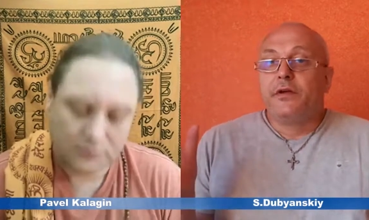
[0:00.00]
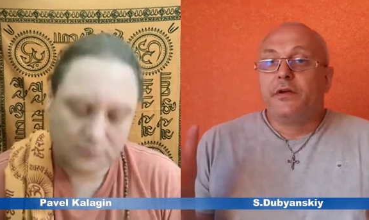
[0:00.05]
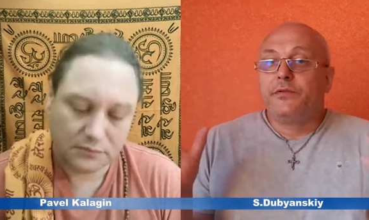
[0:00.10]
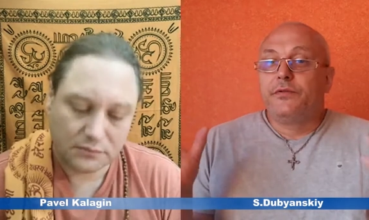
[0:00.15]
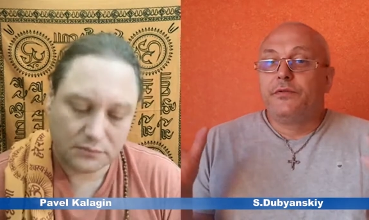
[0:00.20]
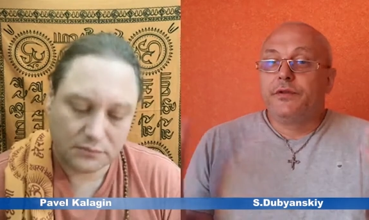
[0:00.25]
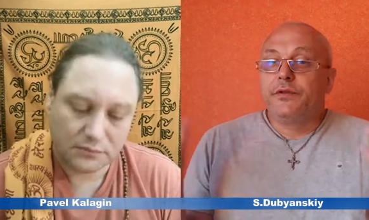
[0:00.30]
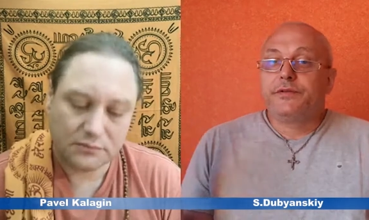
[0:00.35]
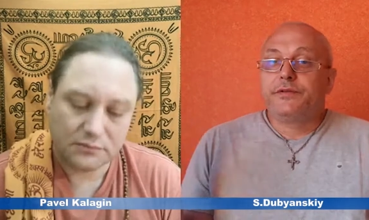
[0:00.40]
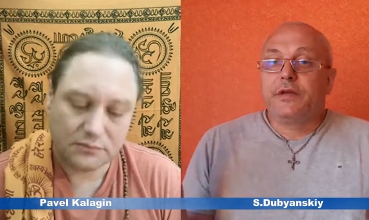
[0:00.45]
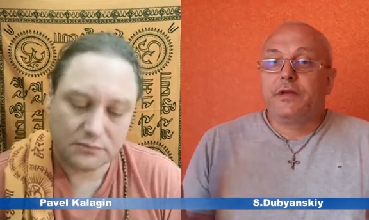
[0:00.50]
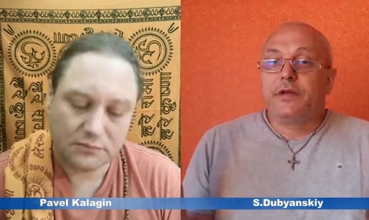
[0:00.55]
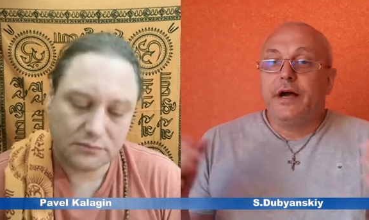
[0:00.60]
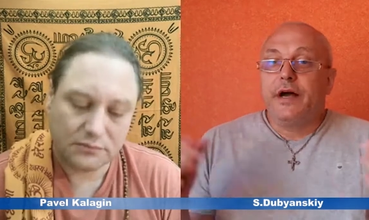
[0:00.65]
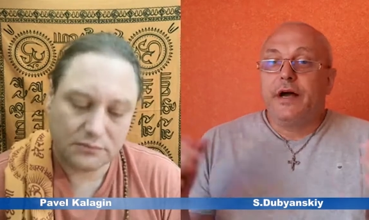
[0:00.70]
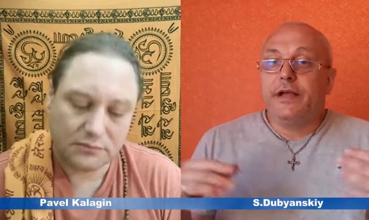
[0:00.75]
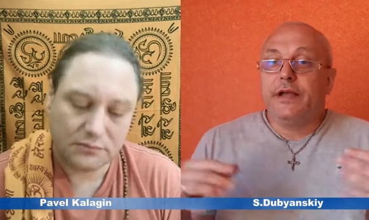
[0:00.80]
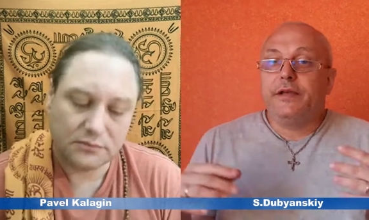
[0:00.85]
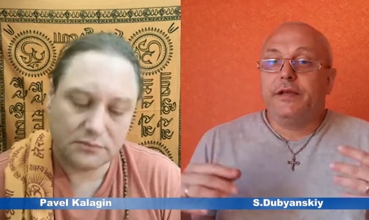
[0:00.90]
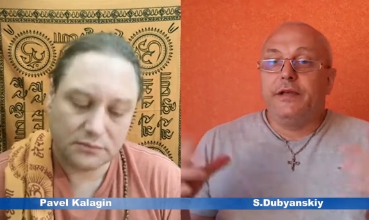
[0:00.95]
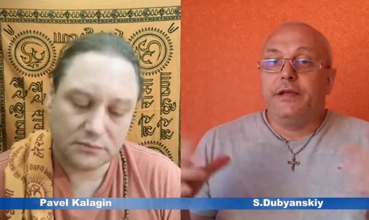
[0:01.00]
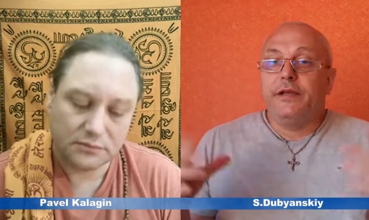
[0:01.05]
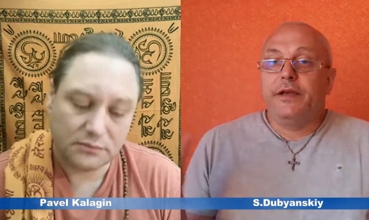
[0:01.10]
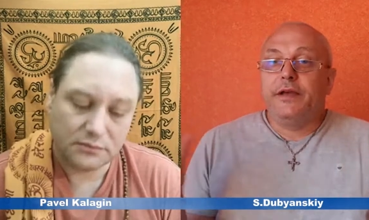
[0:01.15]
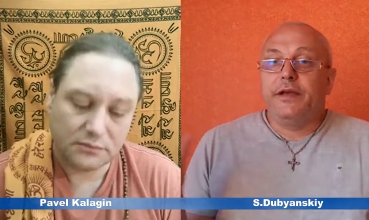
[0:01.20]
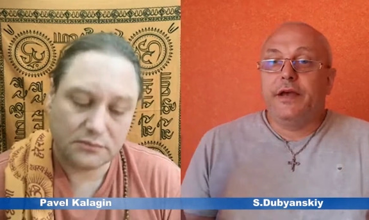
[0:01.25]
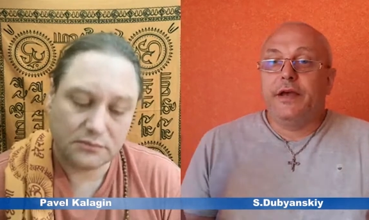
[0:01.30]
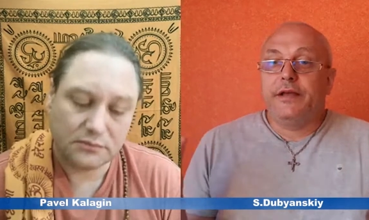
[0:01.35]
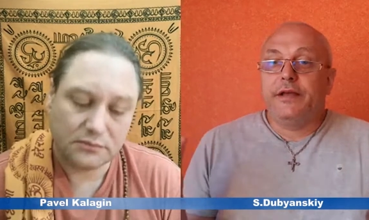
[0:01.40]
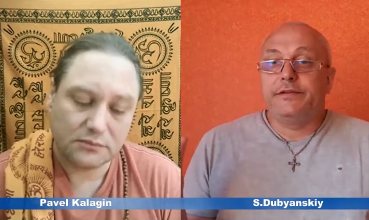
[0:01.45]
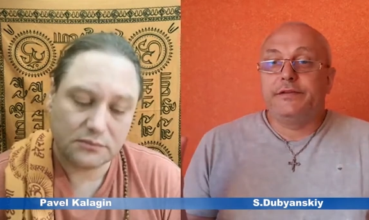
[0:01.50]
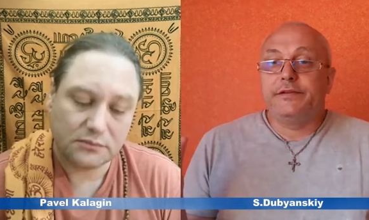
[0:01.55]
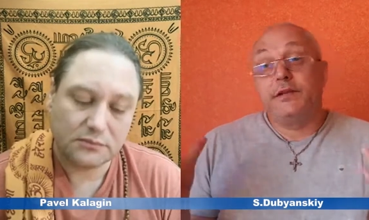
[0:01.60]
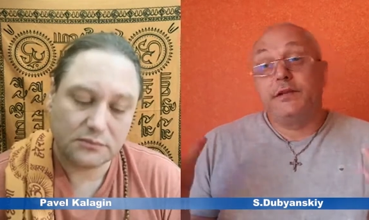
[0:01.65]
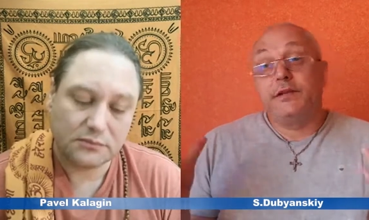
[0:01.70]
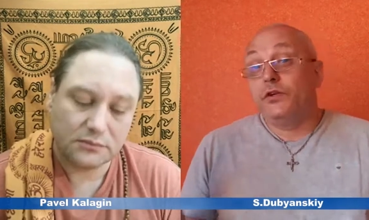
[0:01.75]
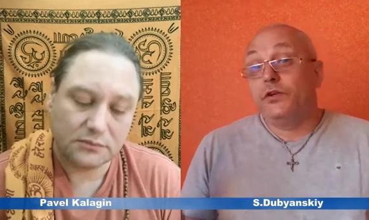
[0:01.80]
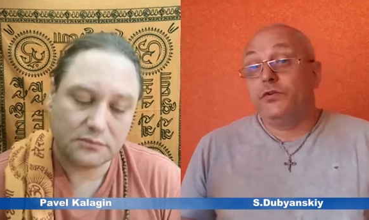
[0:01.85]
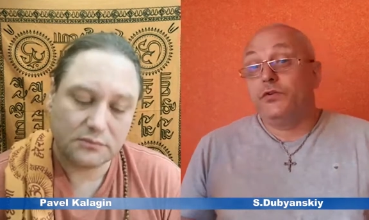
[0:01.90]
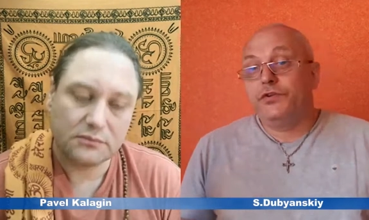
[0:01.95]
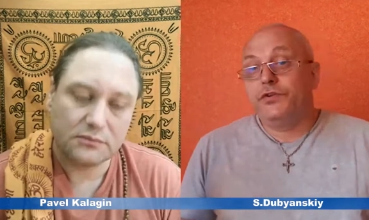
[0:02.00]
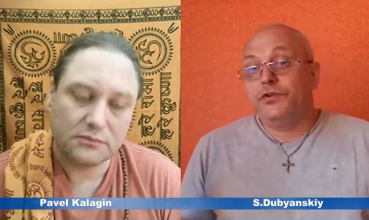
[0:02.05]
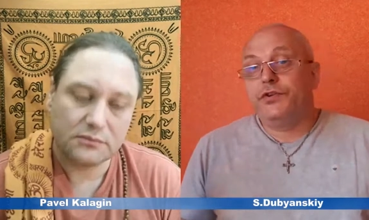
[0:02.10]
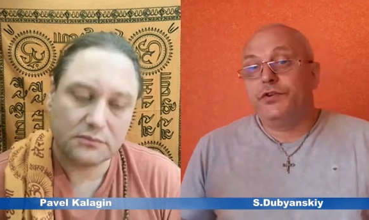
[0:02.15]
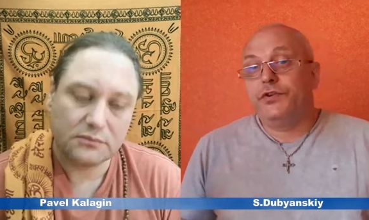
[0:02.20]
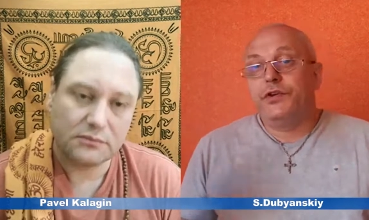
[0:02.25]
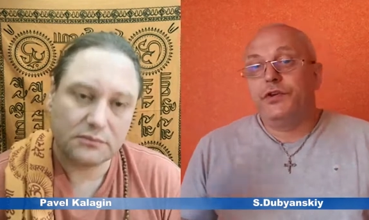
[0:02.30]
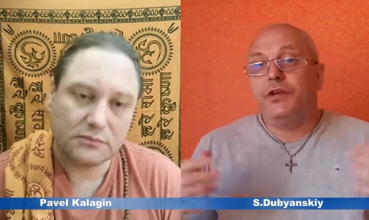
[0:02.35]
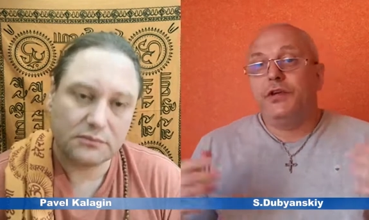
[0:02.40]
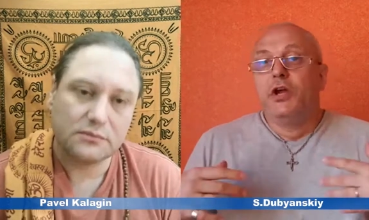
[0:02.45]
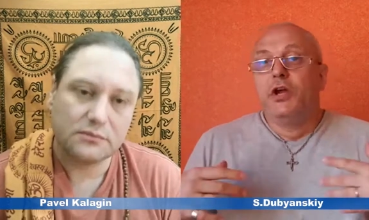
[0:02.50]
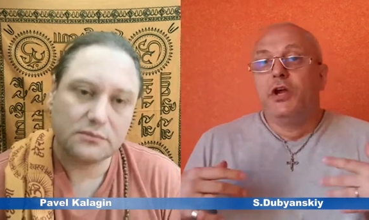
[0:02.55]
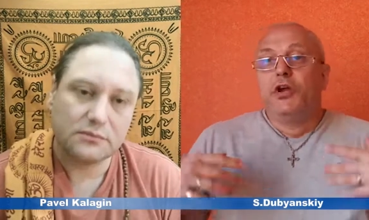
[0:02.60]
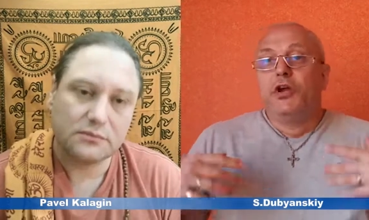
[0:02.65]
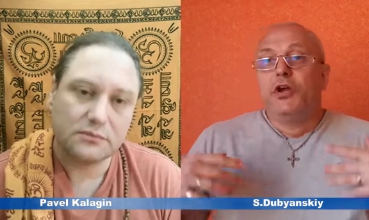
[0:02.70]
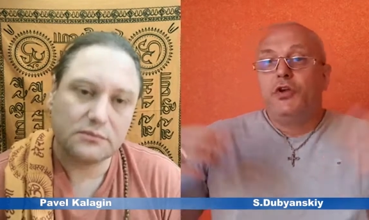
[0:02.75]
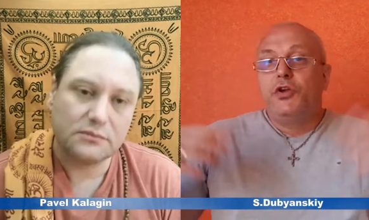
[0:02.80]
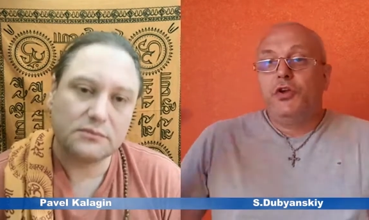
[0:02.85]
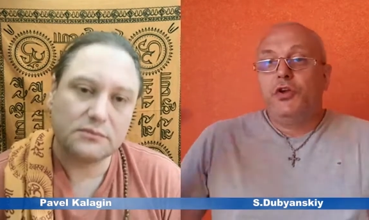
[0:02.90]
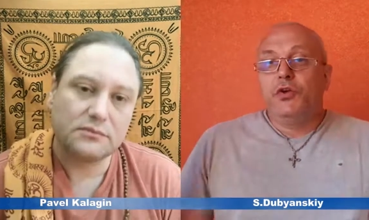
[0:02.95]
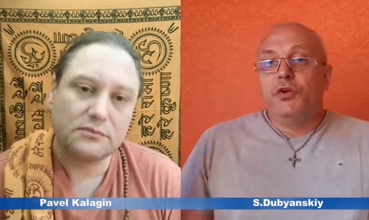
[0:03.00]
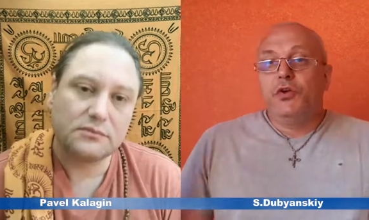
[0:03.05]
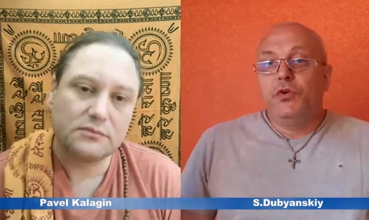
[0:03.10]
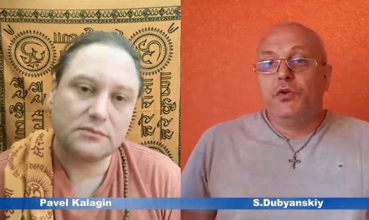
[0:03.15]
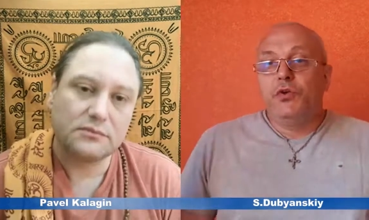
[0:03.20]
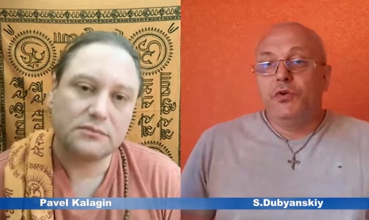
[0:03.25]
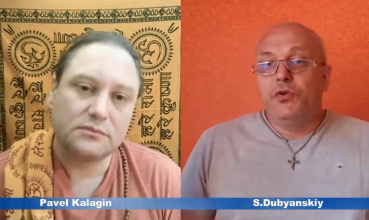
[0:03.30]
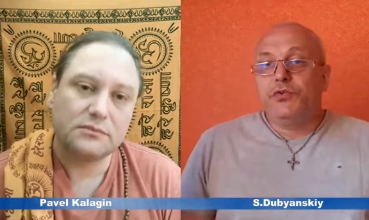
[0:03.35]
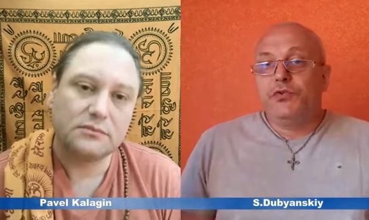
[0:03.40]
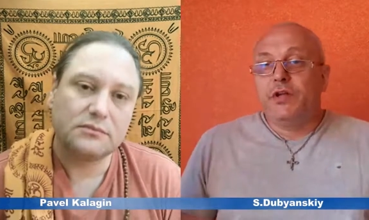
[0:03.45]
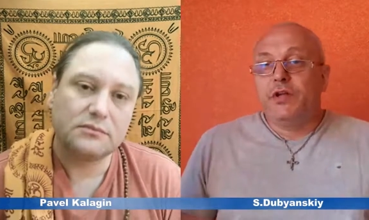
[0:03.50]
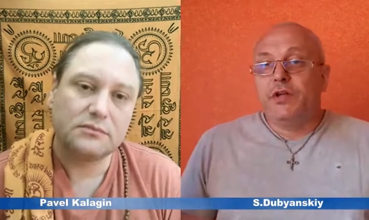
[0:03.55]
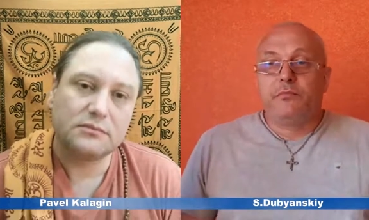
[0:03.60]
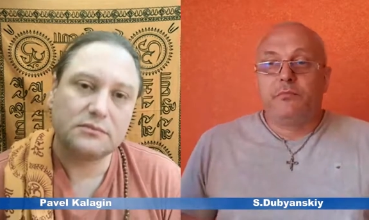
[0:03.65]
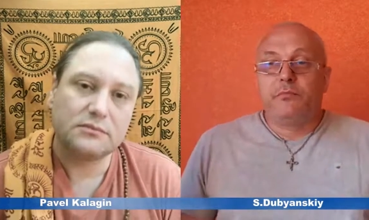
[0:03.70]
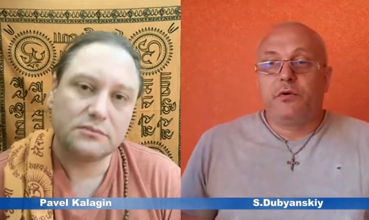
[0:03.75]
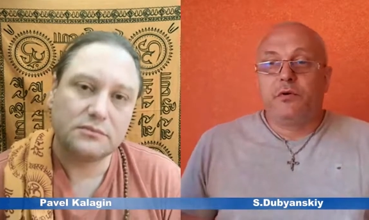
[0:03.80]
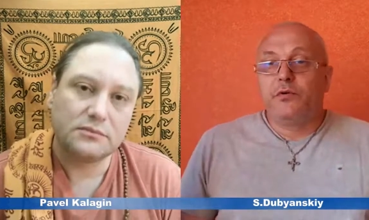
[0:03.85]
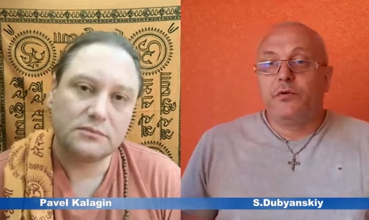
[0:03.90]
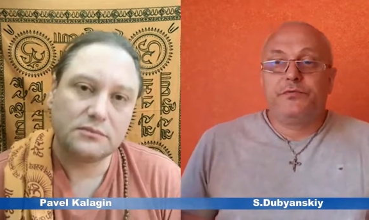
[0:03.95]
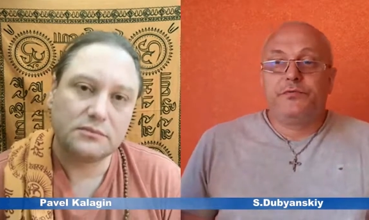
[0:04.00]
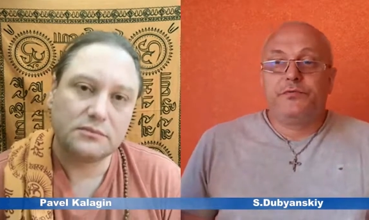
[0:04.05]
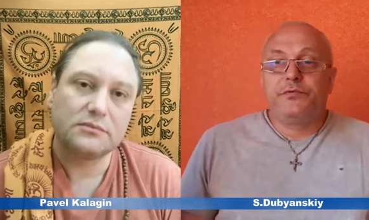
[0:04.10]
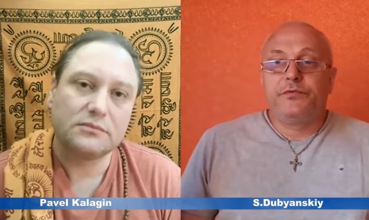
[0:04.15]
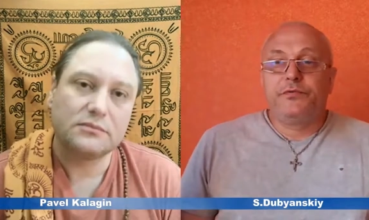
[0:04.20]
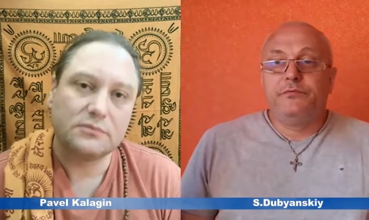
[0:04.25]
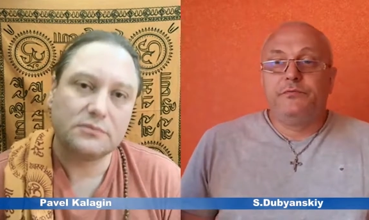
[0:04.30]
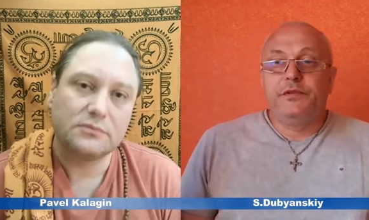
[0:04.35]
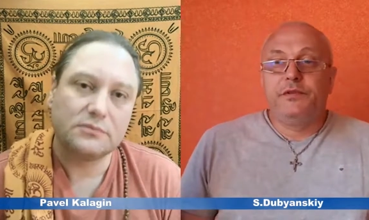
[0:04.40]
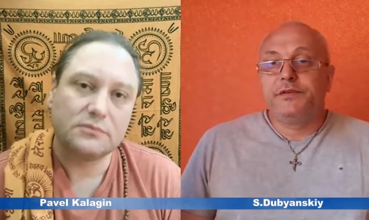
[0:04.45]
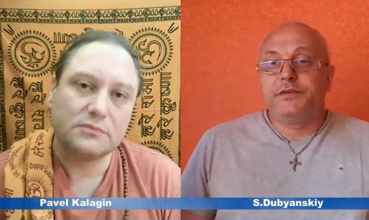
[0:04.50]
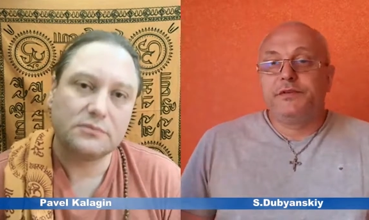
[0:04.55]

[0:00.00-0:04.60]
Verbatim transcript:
Speaker 1: uh, this guy he has he or she huge number of